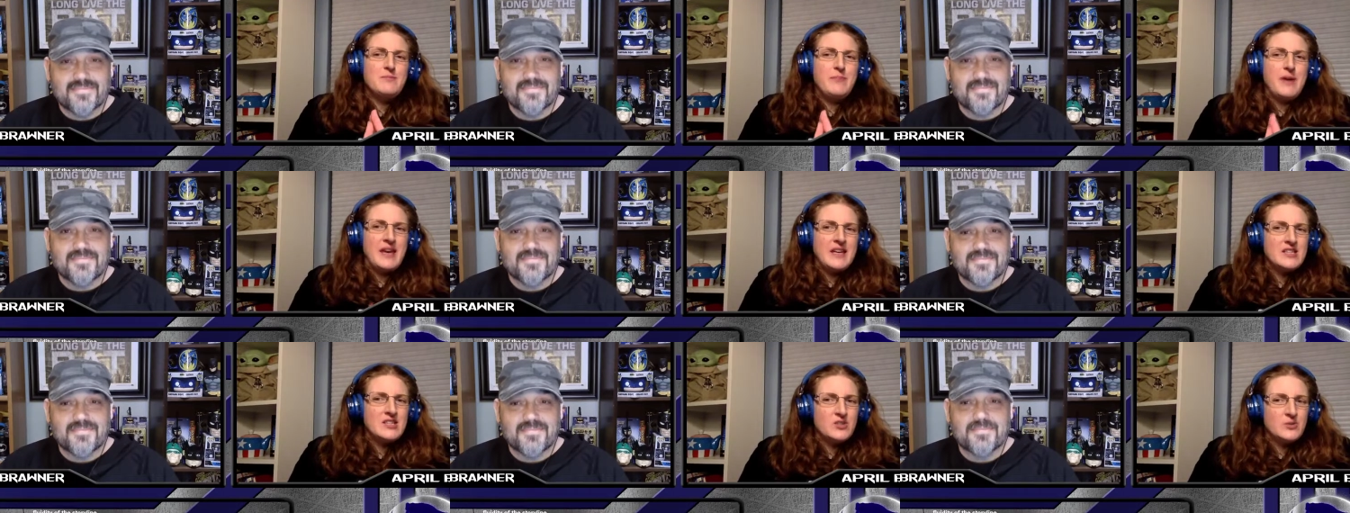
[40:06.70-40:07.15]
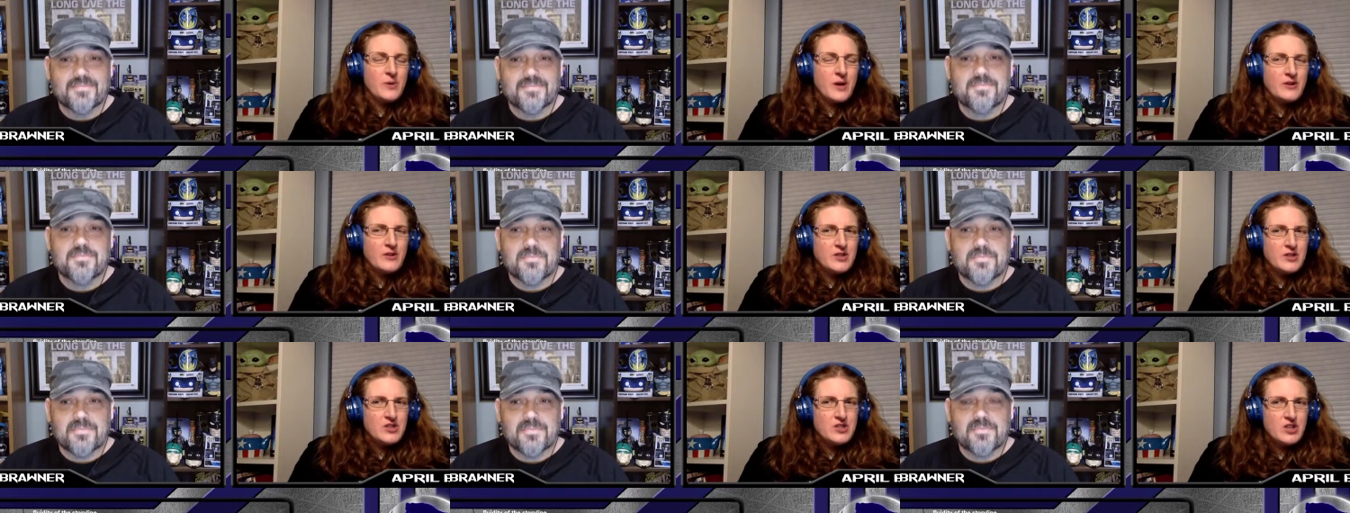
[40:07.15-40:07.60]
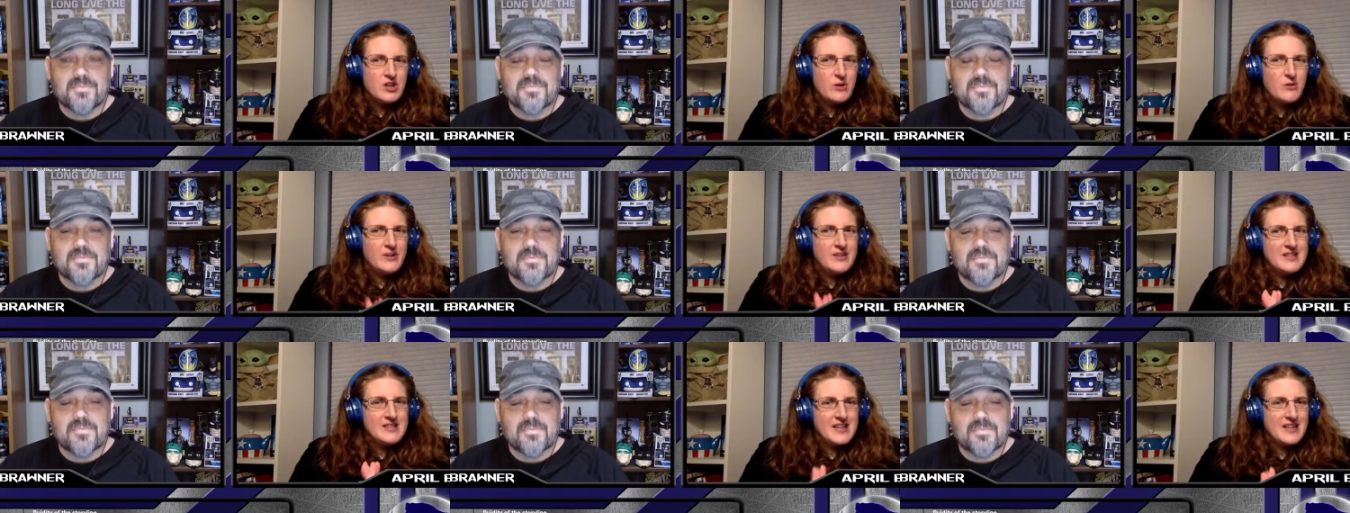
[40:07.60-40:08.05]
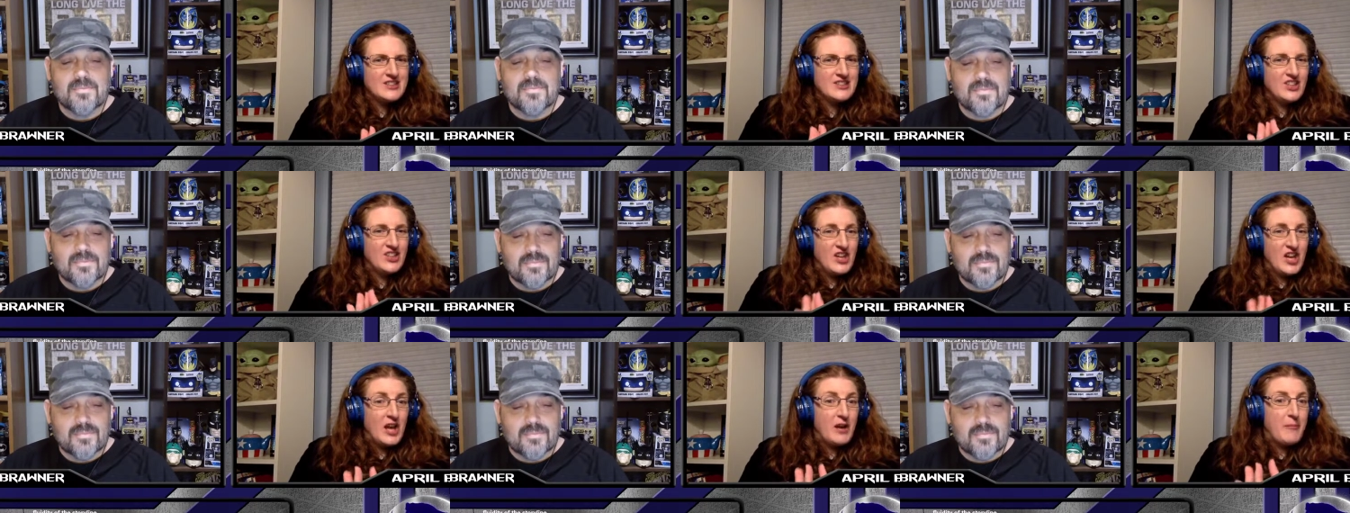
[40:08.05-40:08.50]
Speaker 1: based around a show, it is actually
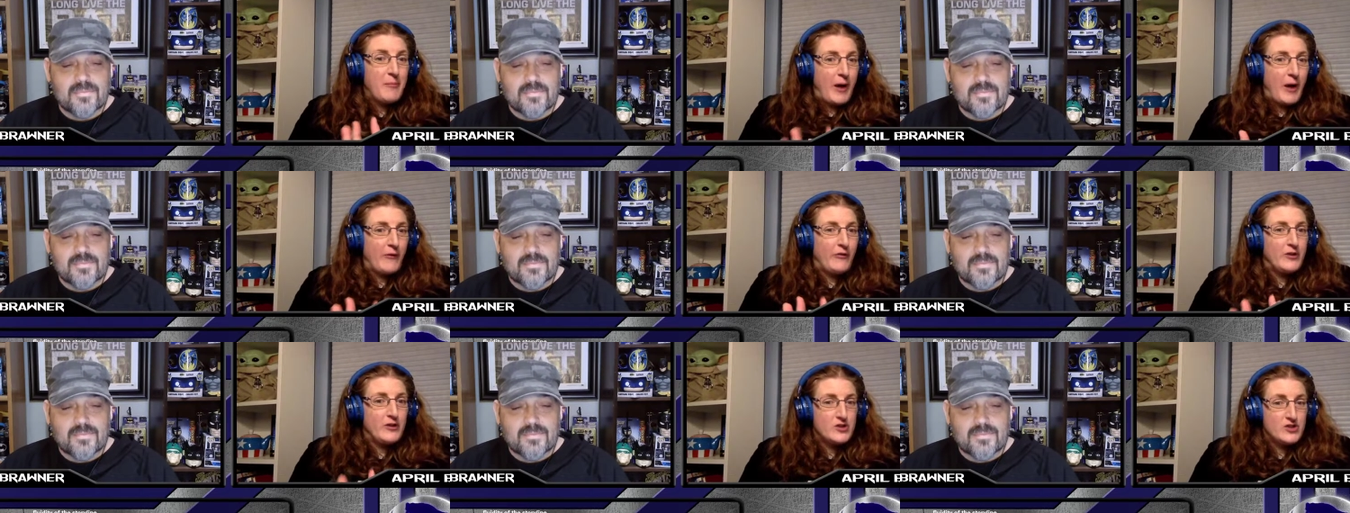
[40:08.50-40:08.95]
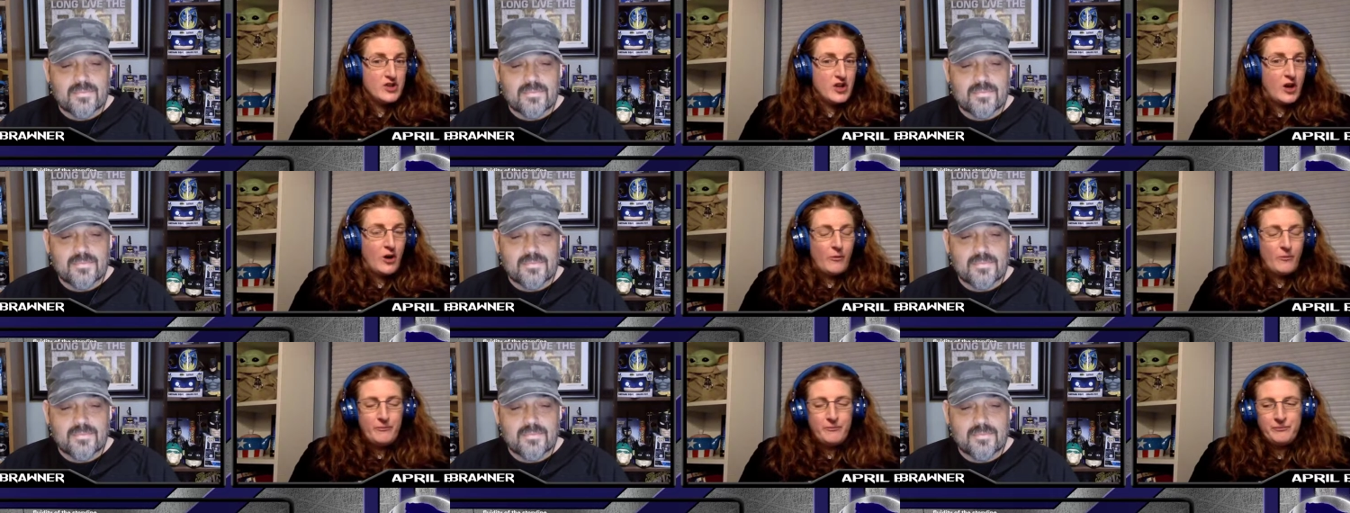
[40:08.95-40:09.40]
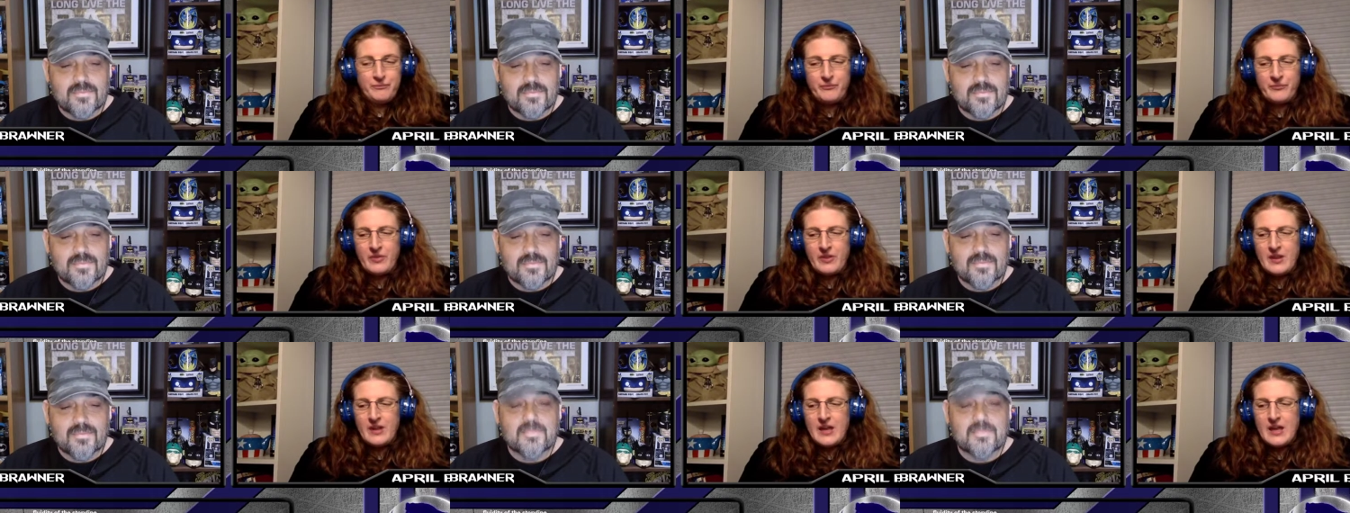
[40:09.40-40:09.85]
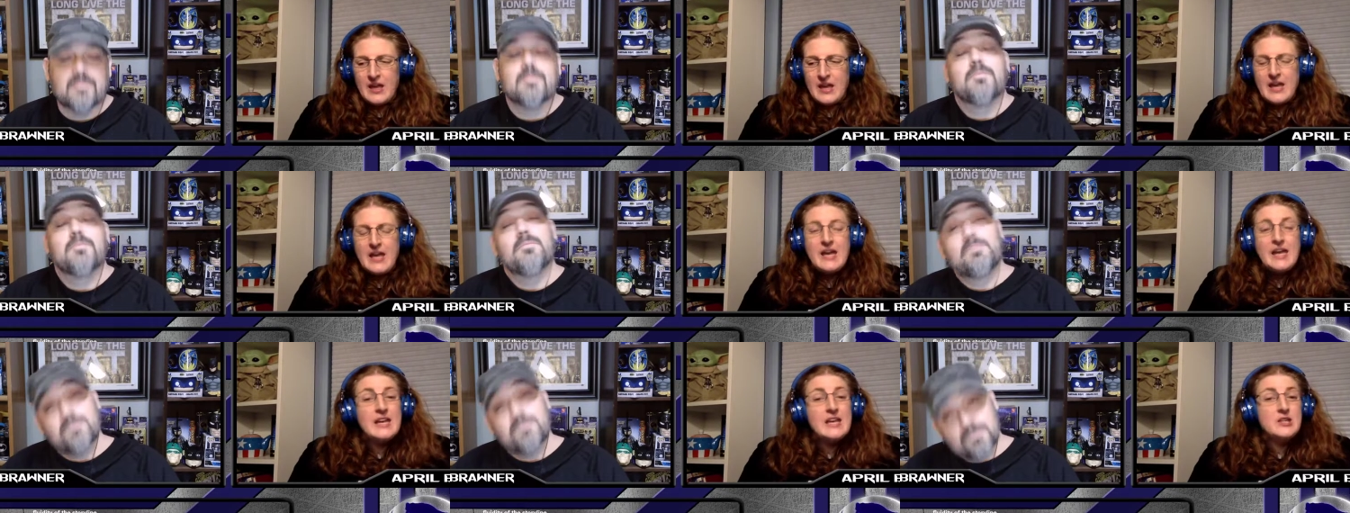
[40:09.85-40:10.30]
not about the show.
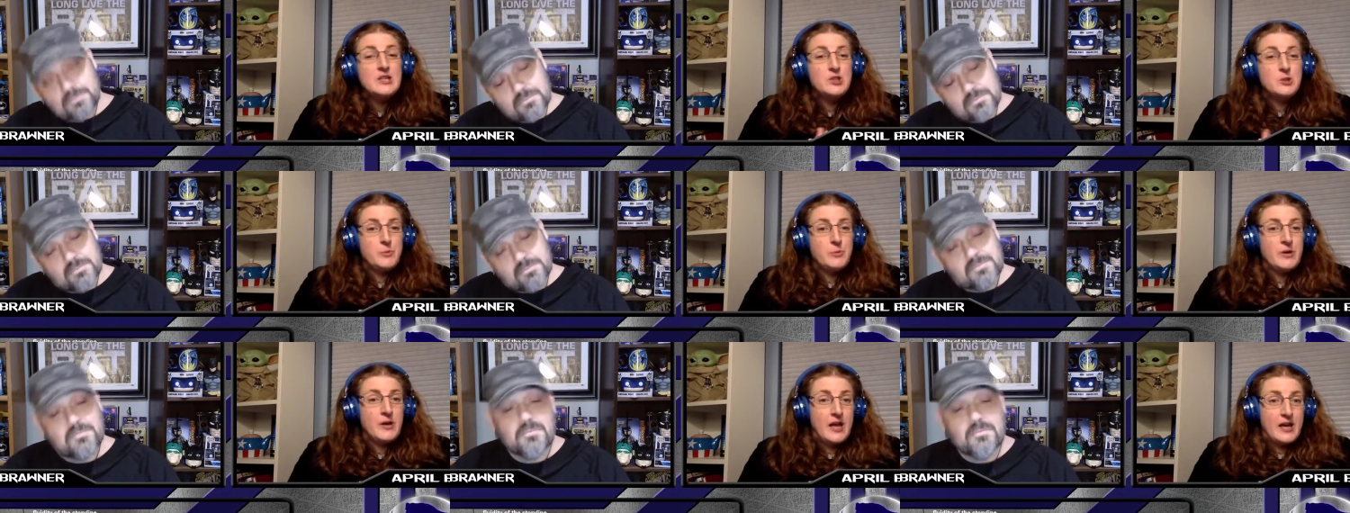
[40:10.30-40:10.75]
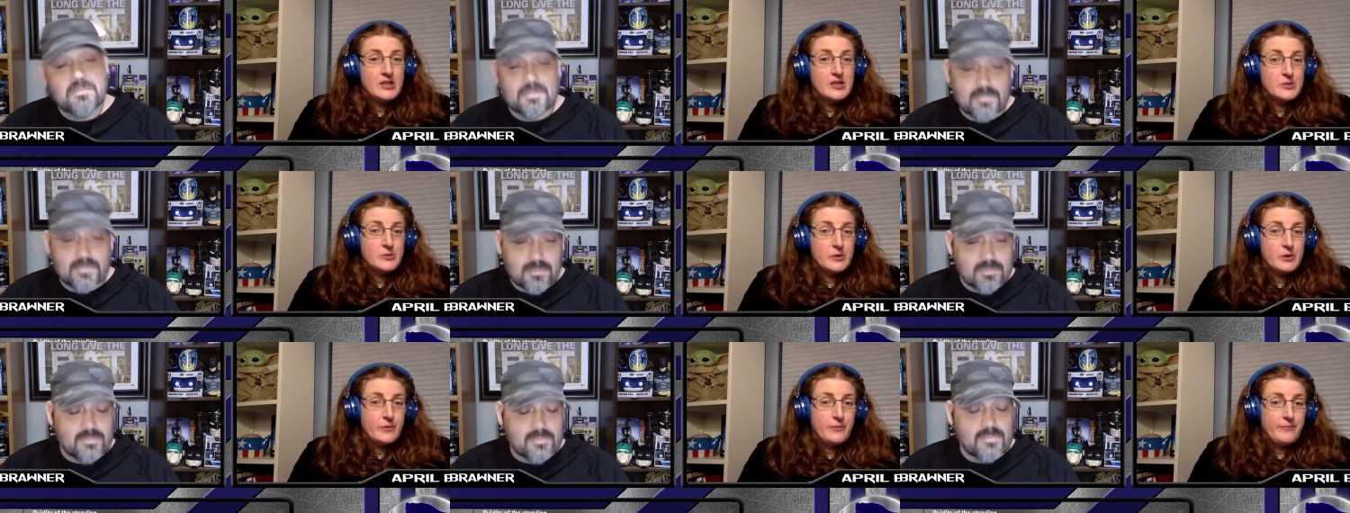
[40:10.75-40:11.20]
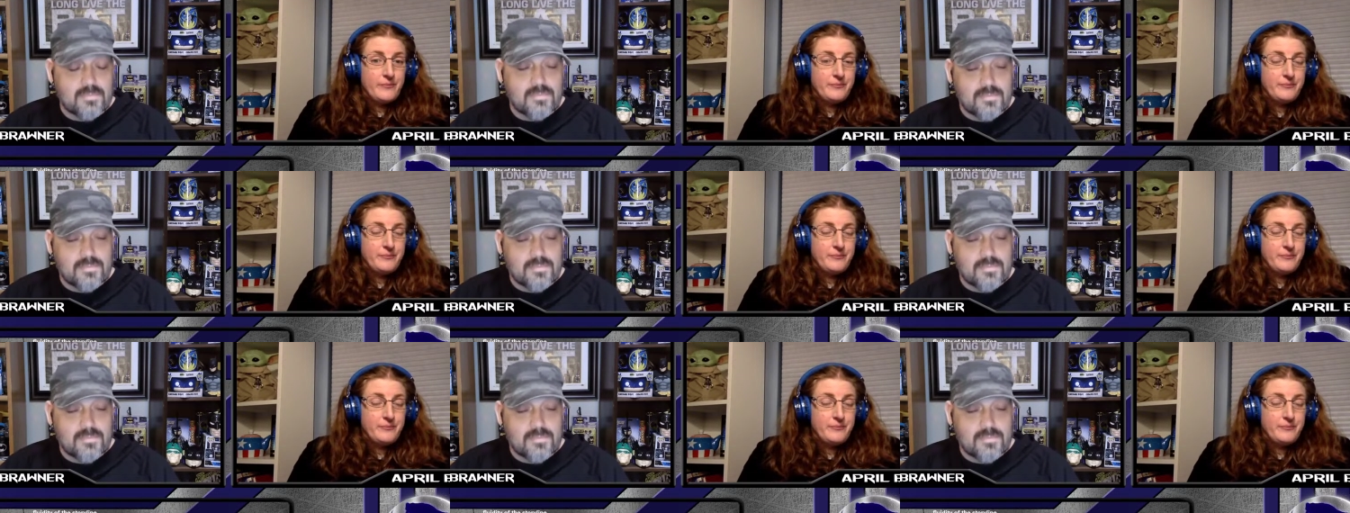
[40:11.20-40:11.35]
It is Supernatural.